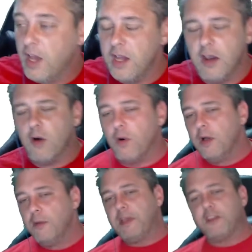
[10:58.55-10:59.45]
No,
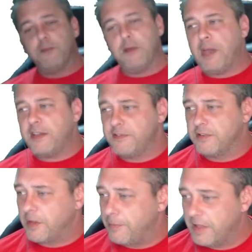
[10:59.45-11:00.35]
because my passengers are
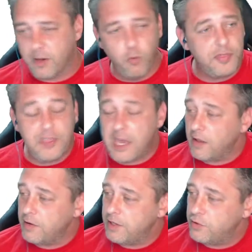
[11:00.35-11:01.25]
going to be like, what the
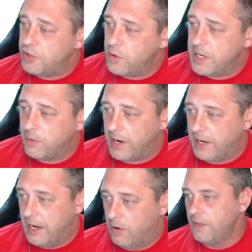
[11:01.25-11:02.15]
hell are you doing right
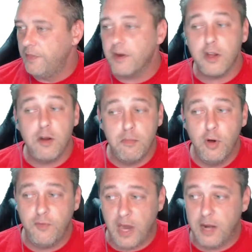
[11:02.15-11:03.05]
now? They're going to
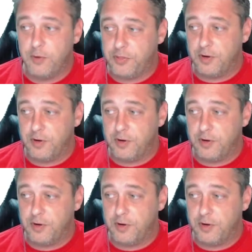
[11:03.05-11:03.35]
move on with their